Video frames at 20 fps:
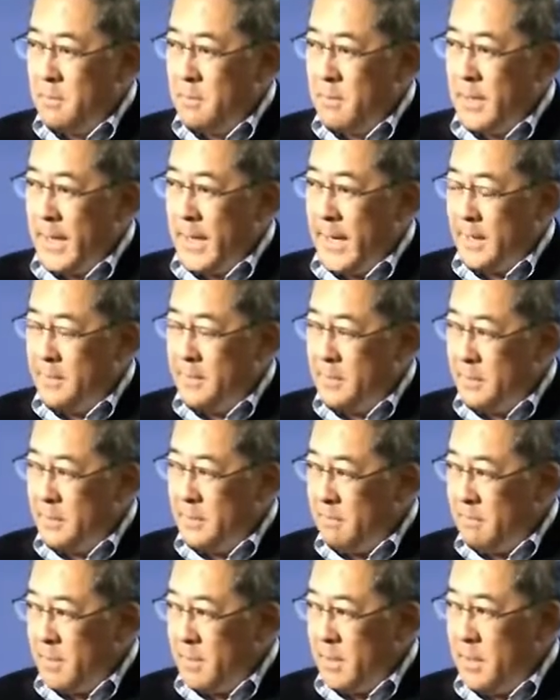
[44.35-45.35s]
the
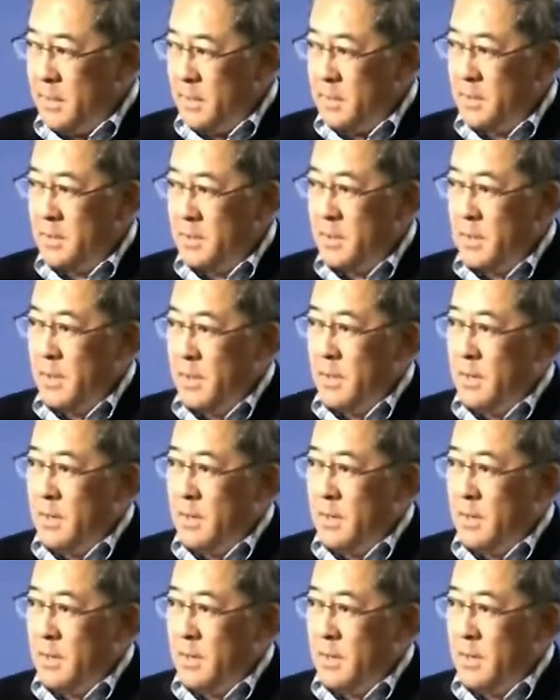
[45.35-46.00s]
activities